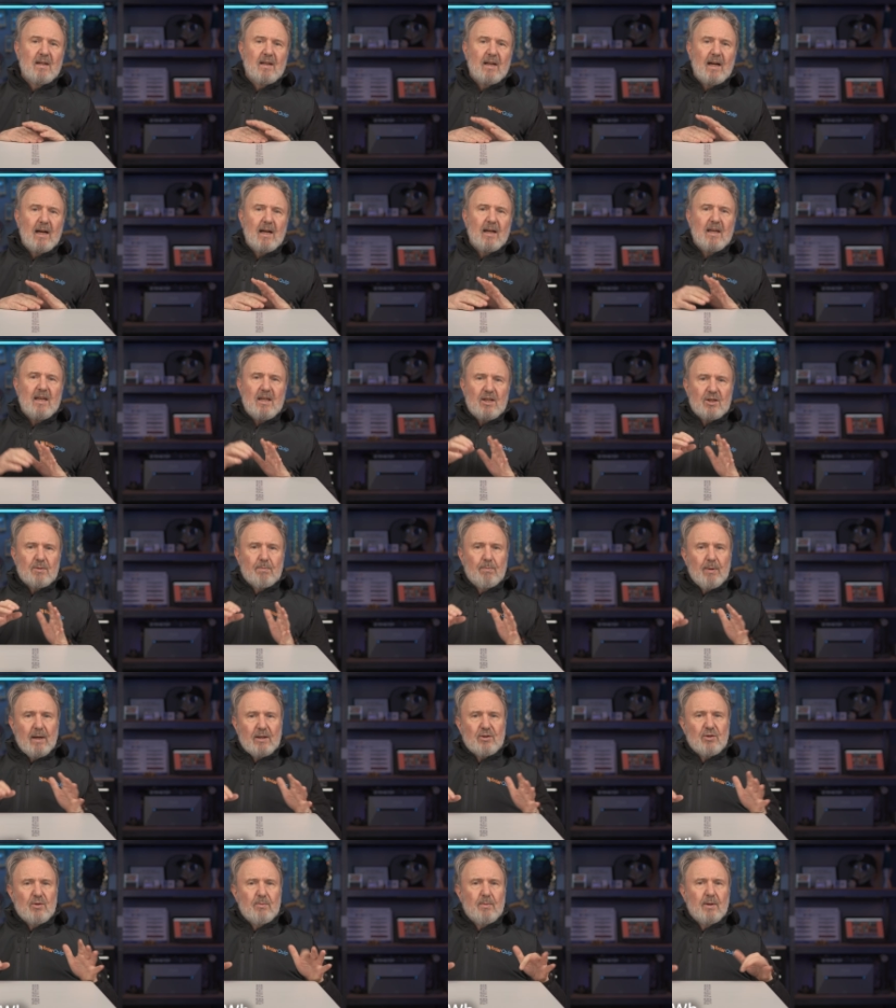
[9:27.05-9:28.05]
Uh, each
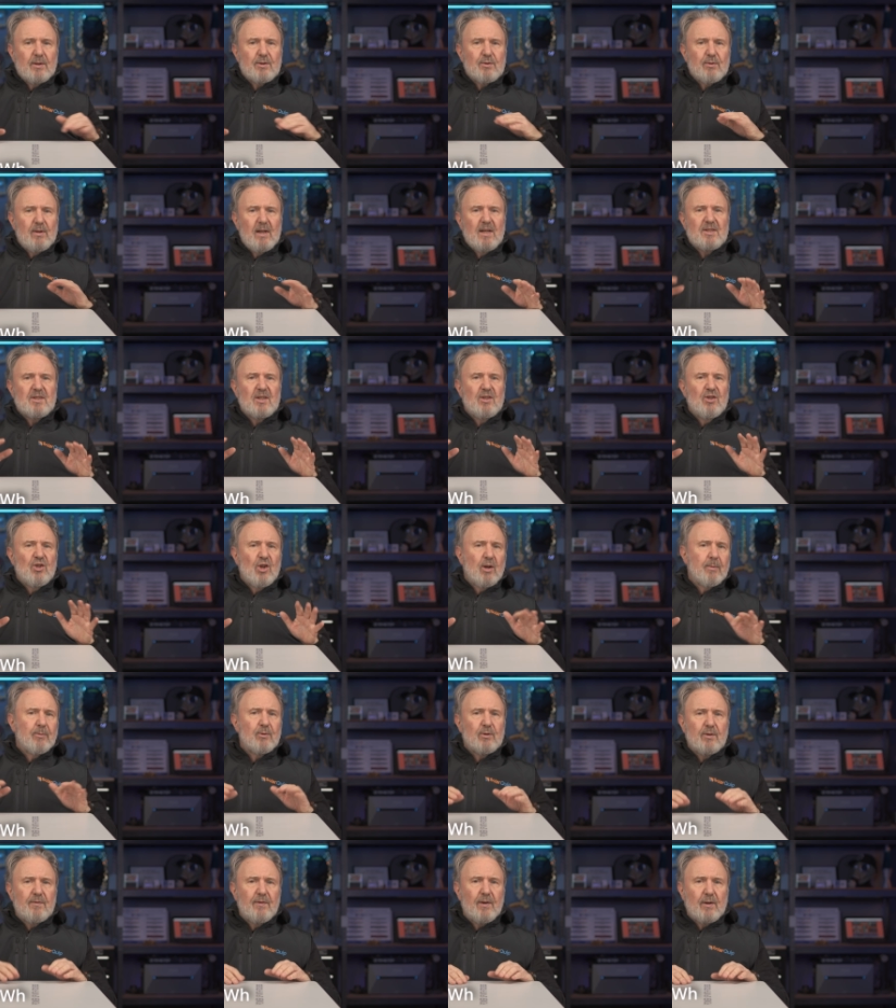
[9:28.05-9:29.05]
battery module has a
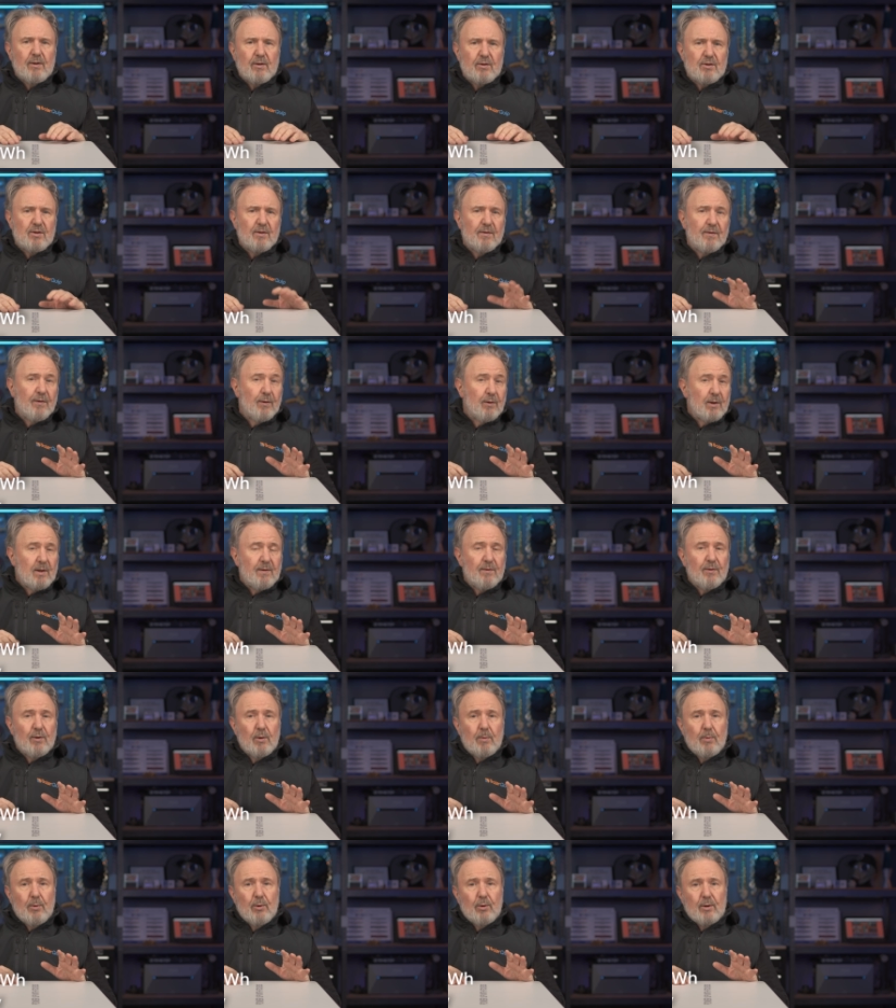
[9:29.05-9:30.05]
nominal voltage of
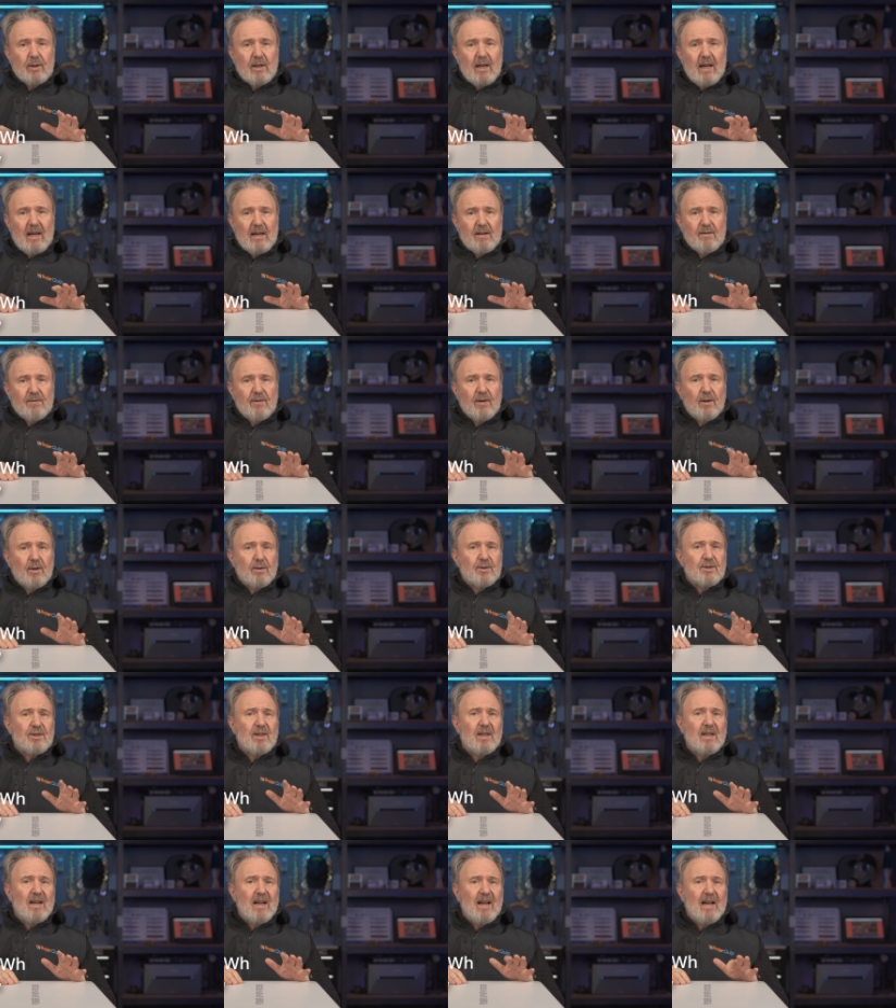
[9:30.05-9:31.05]
44.8
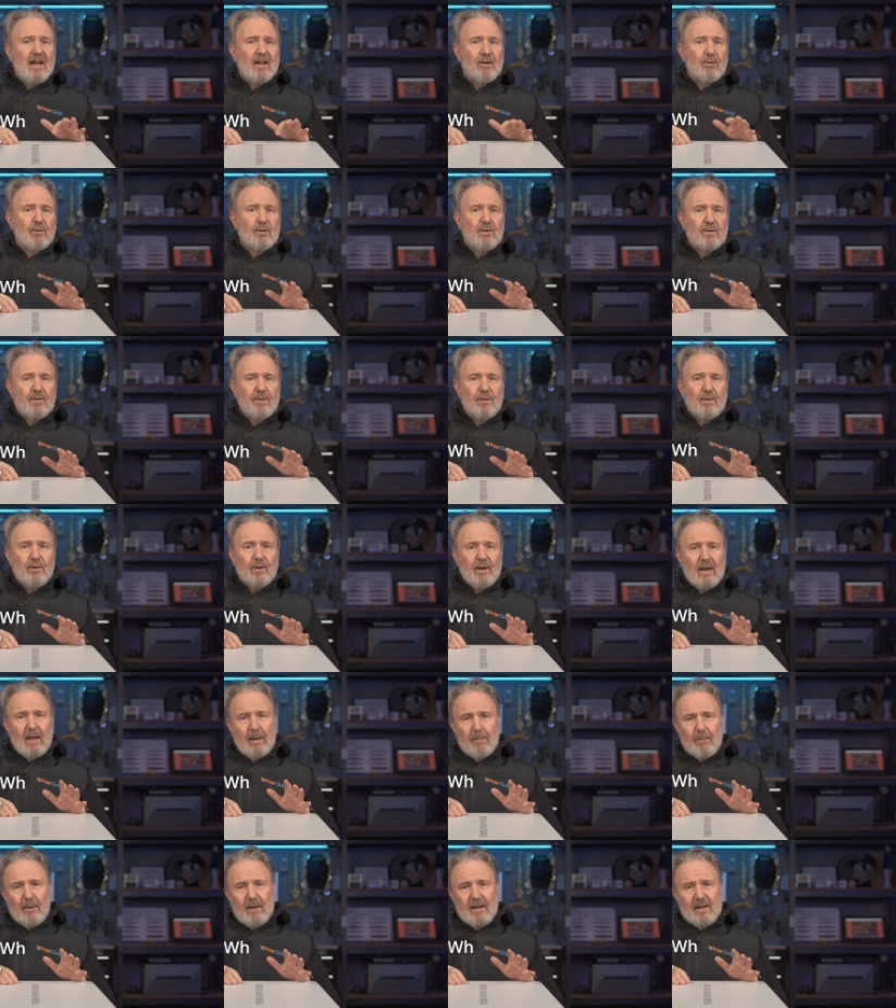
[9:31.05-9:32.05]
volts and 104
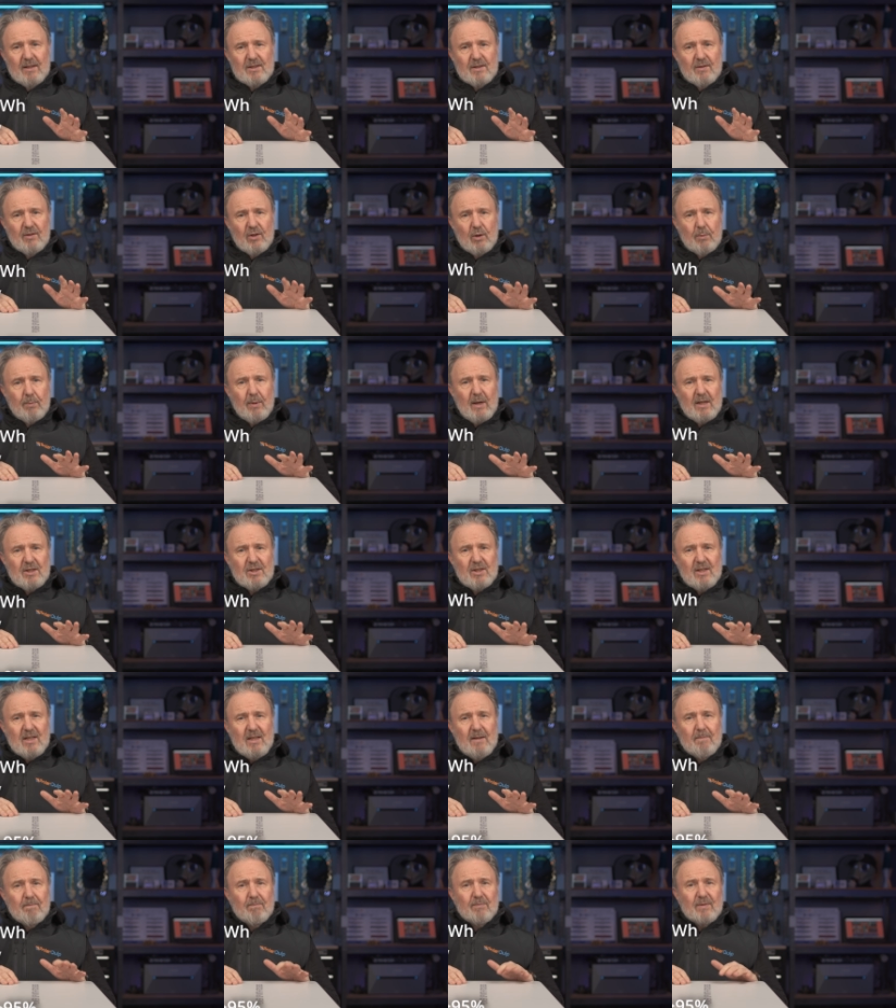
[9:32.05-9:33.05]
amp hours of
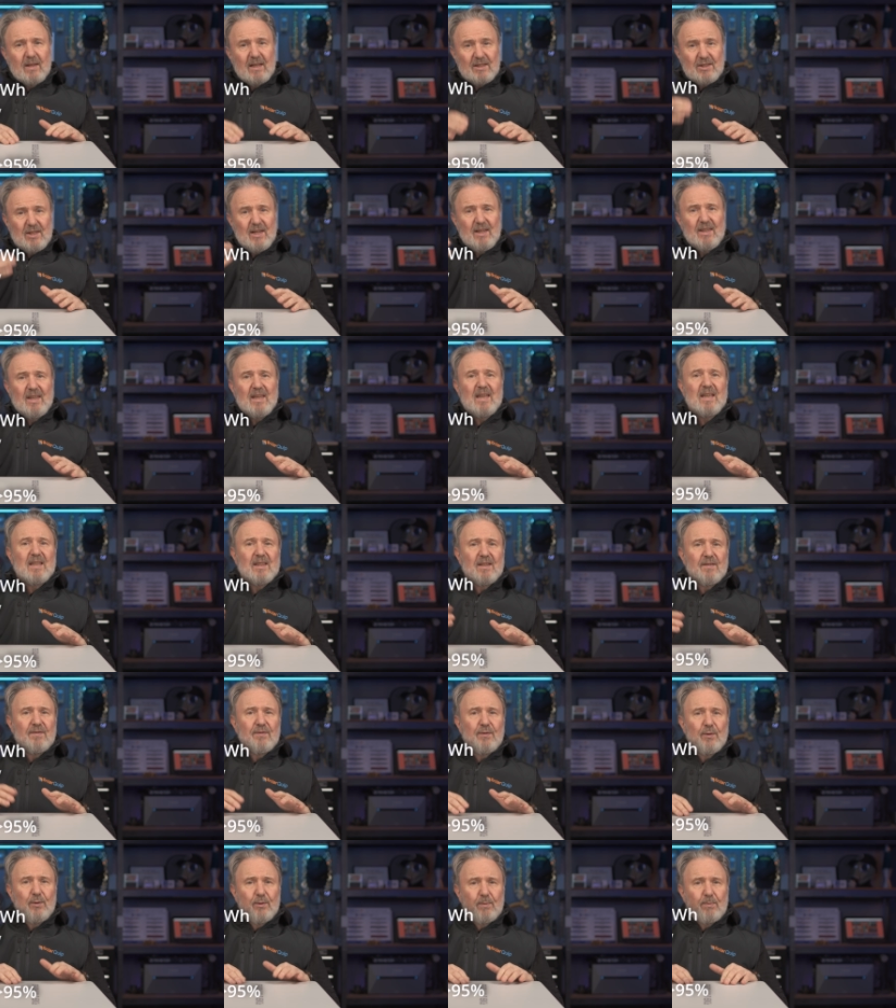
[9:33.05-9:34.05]
capacity. That's how they get the
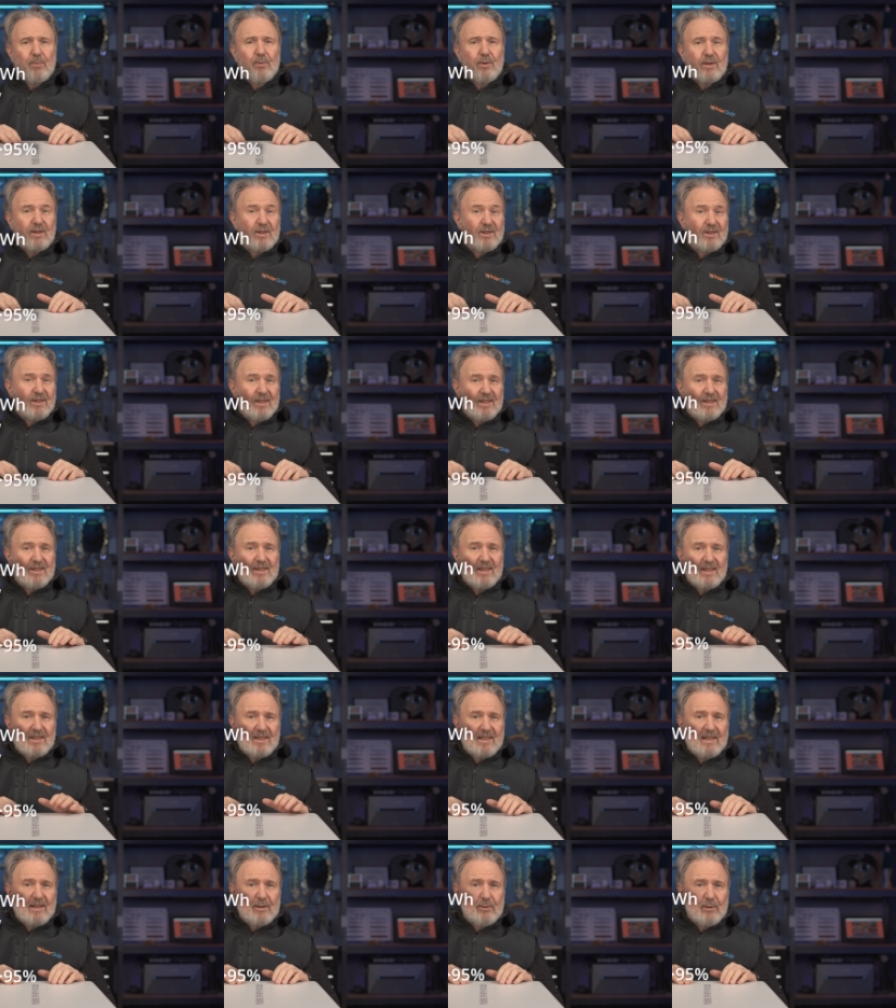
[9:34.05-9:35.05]

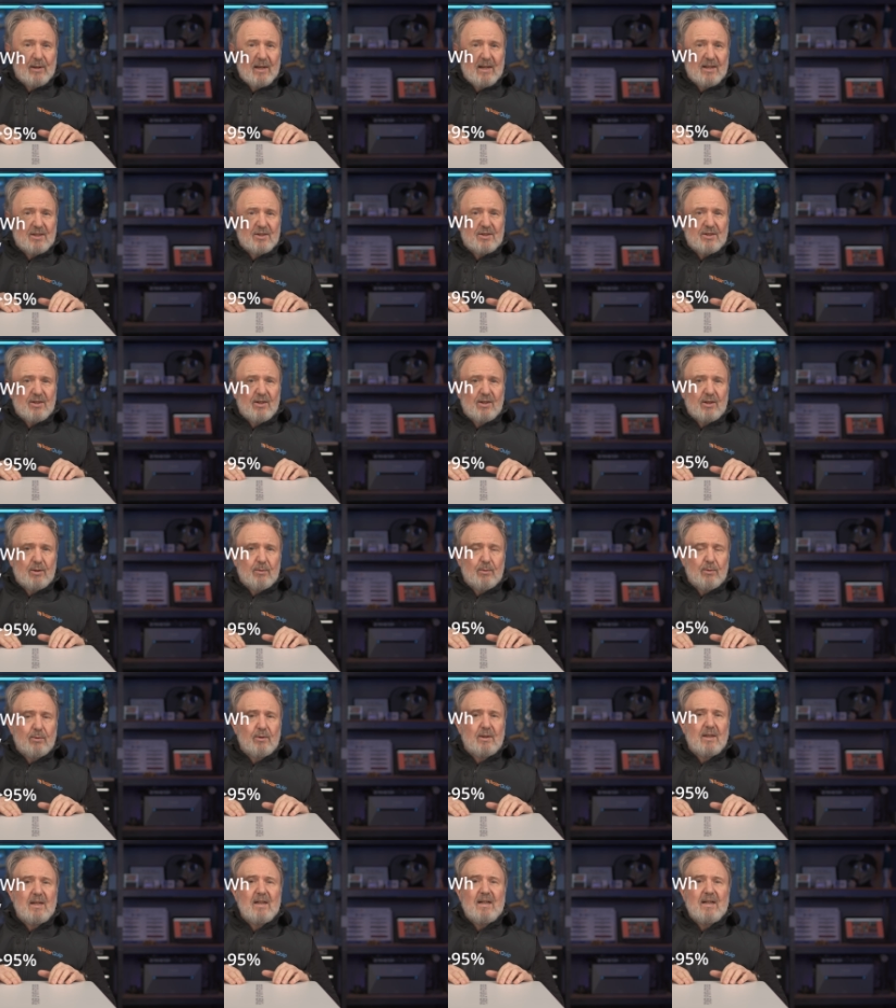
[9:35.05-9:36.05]
4.66 kilowatt hours total.